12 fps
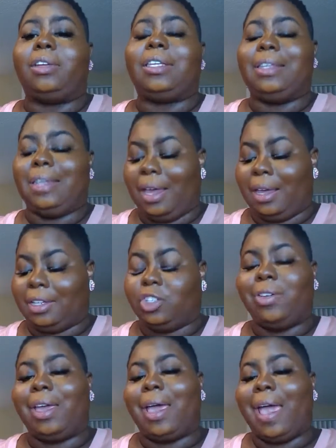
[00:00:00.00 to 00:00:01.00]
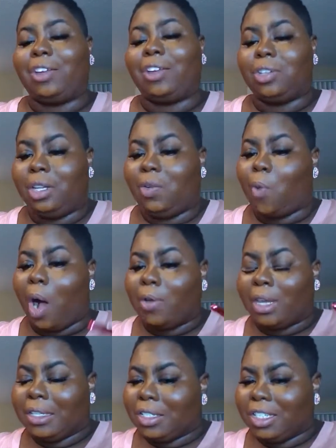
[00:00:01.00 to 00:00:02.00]
Yes, you can actually
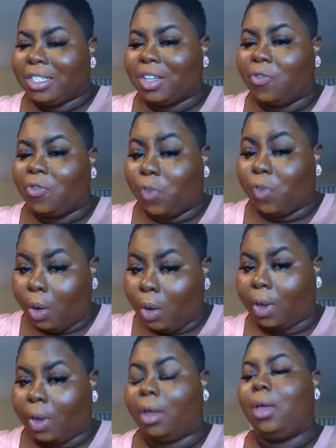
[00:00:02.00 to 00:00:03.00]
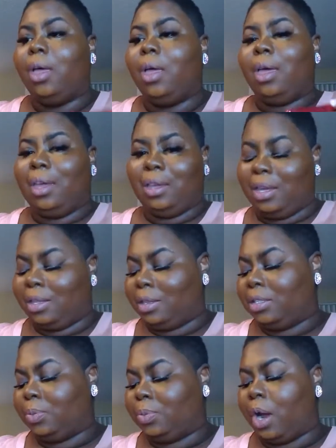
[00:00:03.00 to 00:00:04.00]
walk into Sephora and get
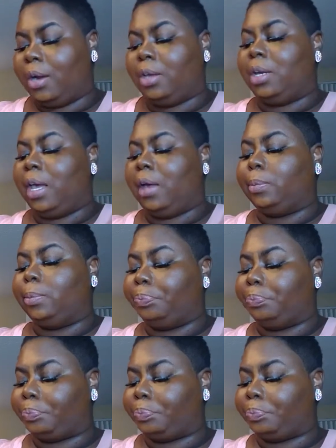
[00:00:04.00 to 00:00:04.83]
this product now.